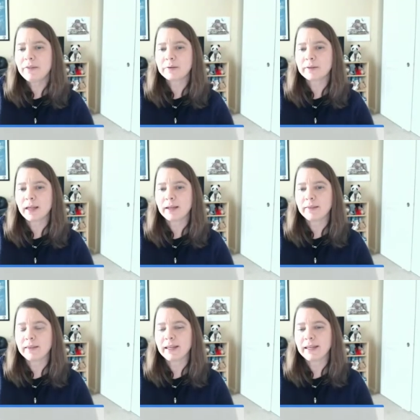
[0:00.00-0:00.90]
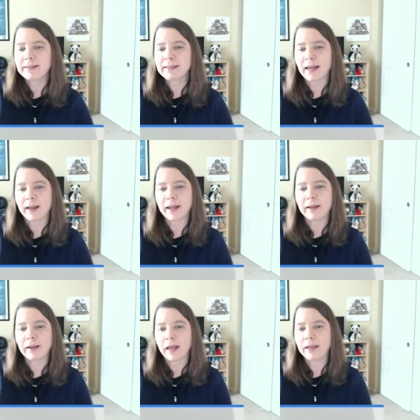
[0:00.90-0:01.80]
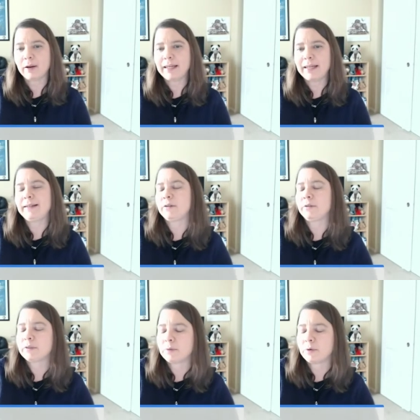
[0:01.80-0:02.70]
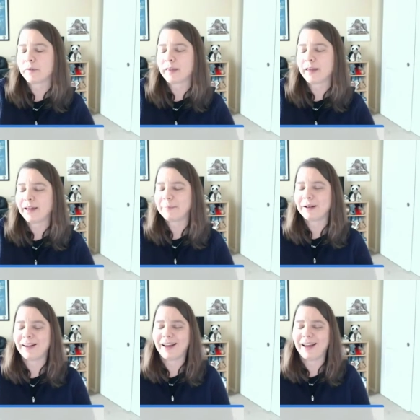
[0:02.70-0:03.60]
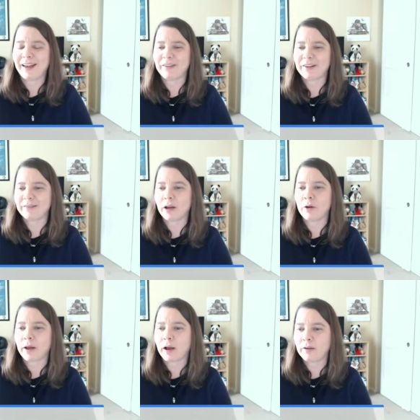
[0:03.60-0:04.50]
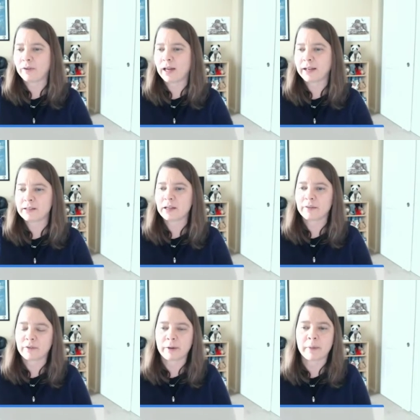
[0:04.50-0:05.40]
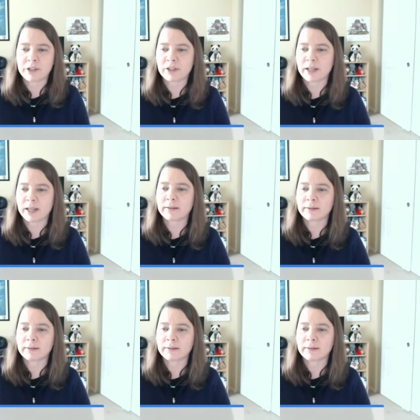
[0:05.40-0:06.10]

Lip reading: those kind of things. I need to do some more of that, but I haven't gone offline and done very much yet.